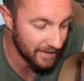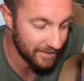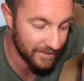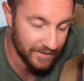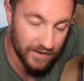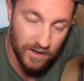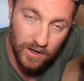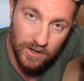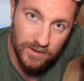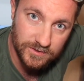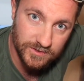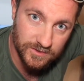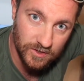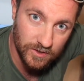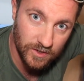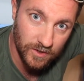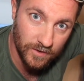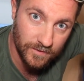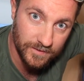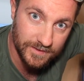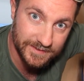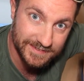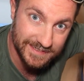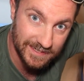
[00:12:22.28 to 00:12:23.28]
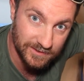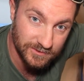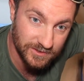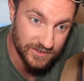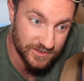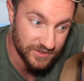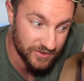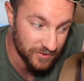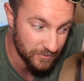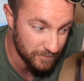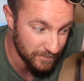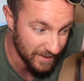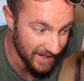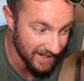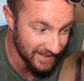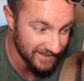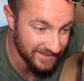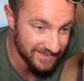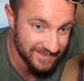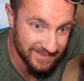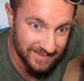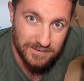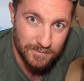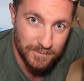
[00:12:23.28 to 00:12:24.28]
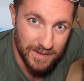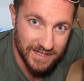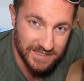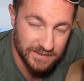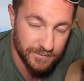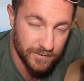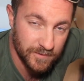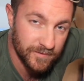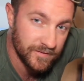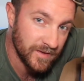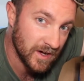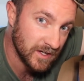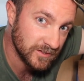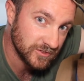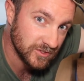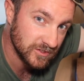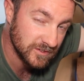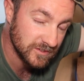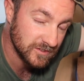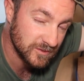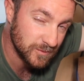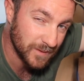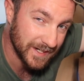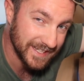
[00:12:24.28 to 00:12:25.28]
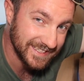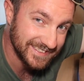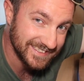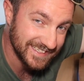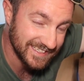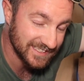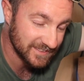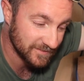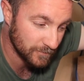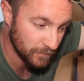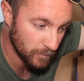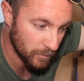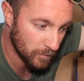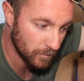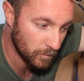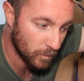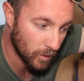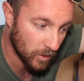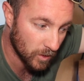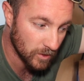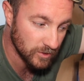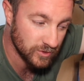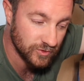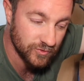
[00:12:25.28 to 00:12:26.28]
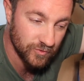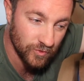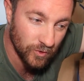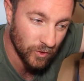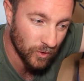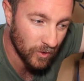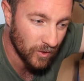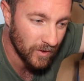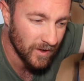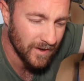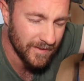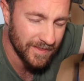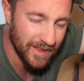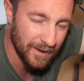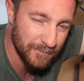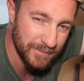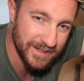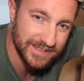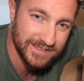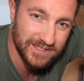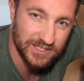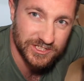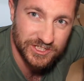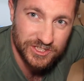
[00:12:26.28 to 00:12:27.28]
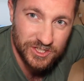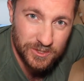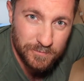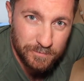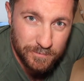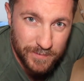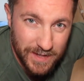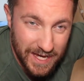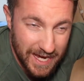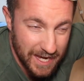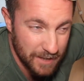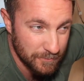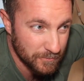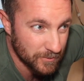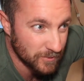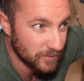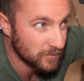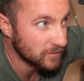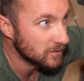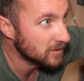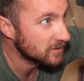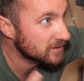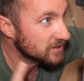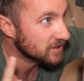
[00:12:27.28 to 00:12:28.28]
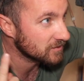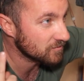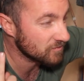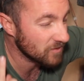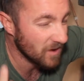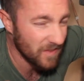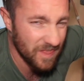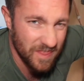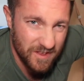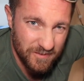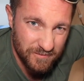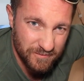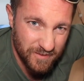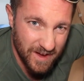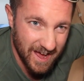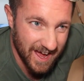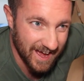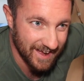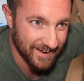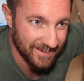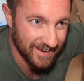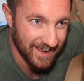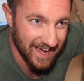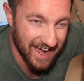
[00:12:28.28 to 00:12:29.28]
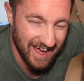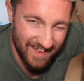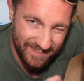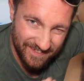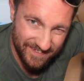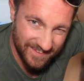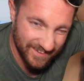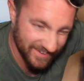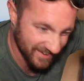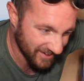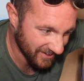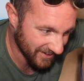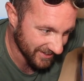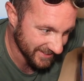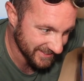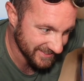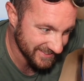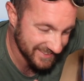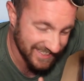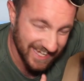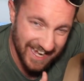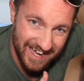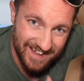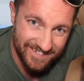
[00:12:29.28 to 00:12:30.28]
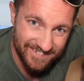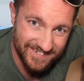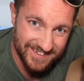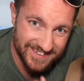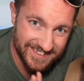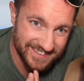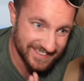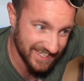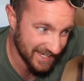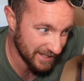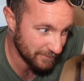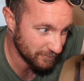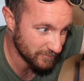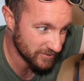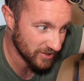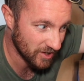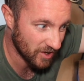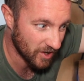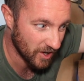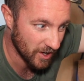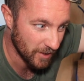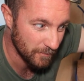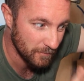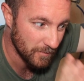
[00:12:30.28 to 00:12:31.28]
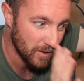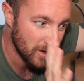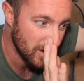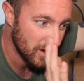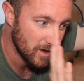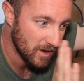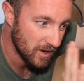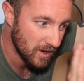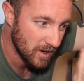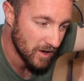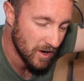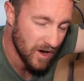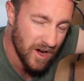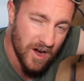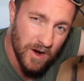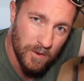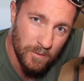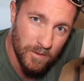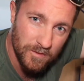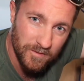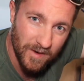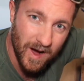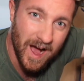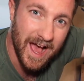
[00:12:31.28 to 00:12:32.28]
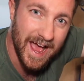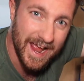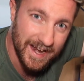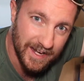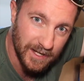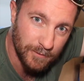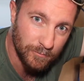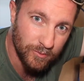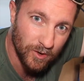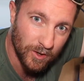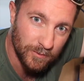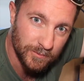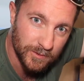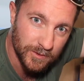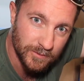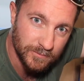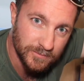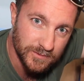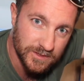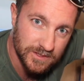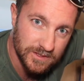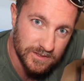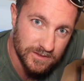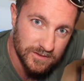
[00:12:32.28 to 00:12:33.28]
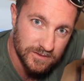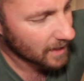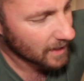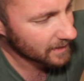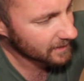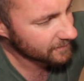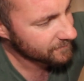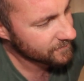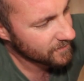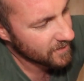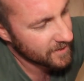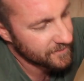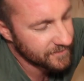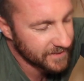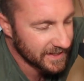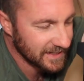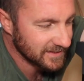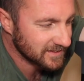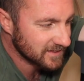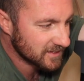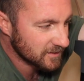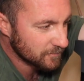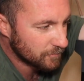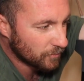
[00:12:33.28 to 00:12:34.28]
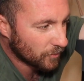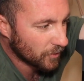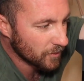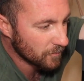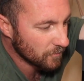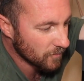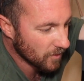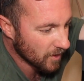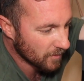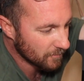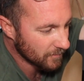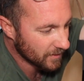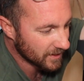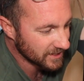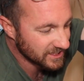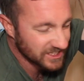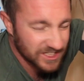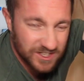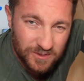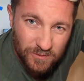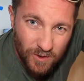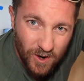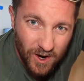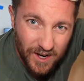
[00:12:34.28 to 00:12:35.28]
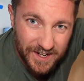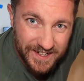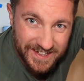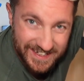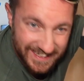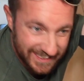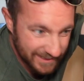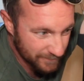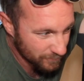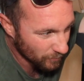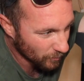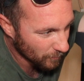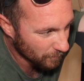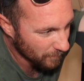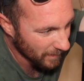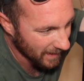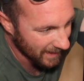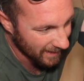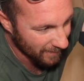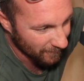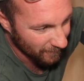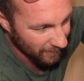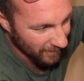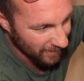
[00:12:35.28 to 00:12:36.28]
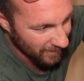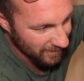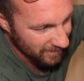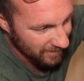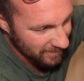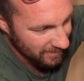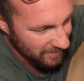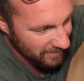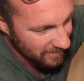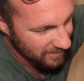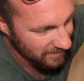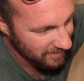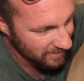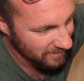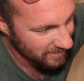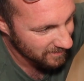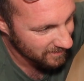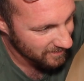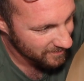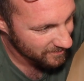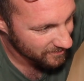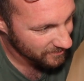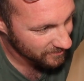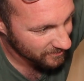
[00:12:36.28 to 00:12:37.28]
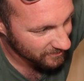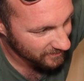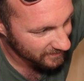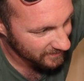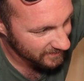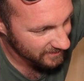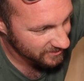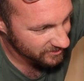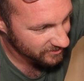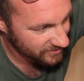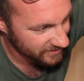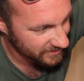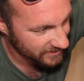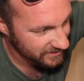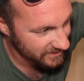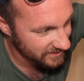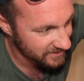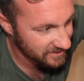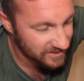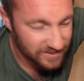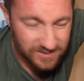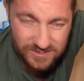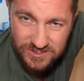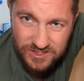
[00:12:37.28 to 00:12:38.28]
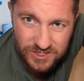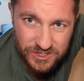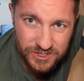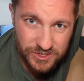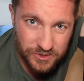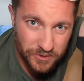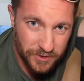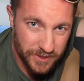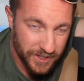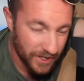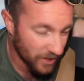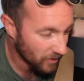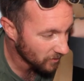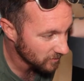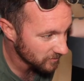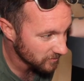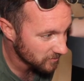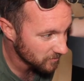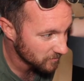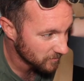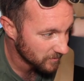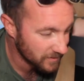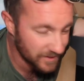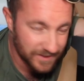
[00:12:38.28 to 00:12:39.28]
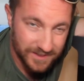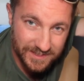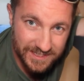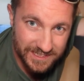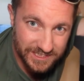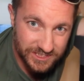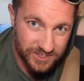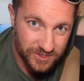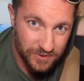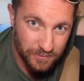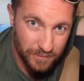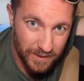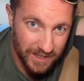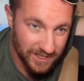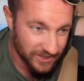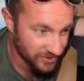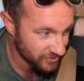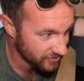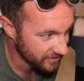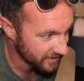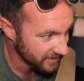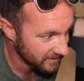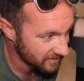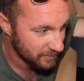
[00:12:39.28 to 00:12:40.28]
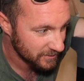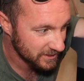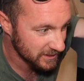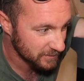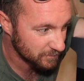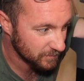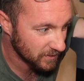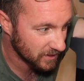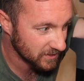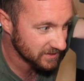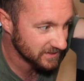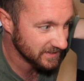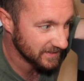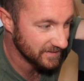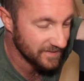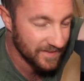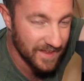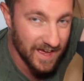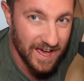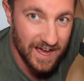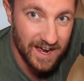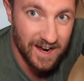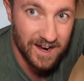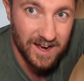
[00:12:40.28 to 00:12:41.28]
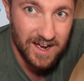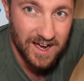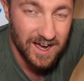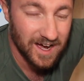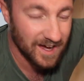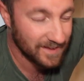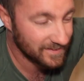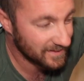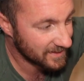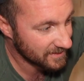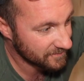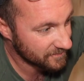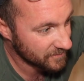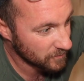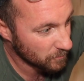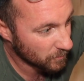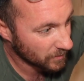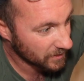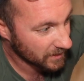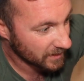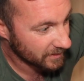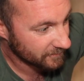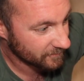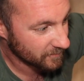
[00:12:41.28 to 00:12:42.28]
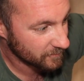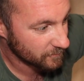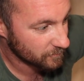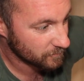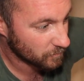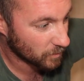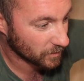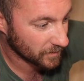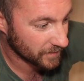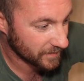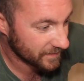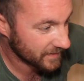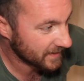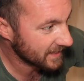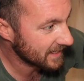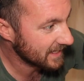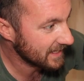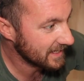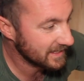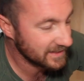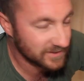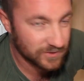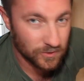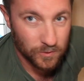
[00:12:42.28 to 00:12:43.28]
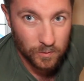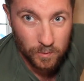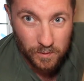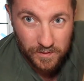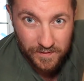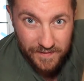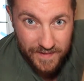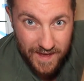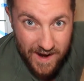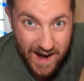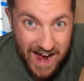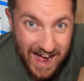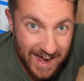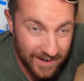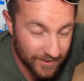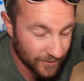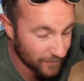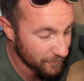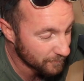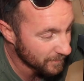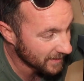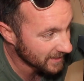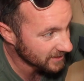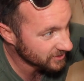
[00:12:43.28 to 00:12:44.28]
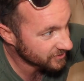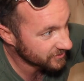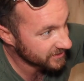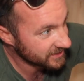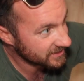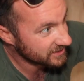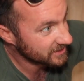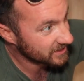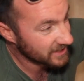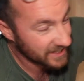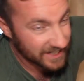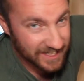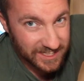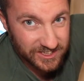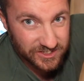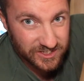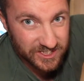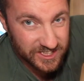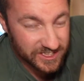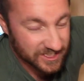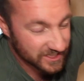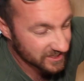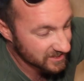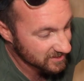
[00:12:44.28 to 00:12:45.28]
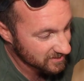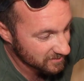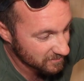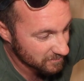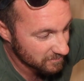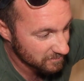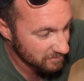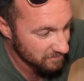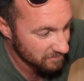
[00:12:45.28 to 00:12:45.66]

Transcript: And the car socket on the Delta 2 Max has a maximum of 126 watt draw. That means I should be able to run the fan and the lights at the same time without any problems. And if I ever get to the point where I'm like, do you know what, I need more power, you can literally just join it onto an additional battery. It just plugs in there, and then if you want another one of these or one of their add-on batteries, you can literally just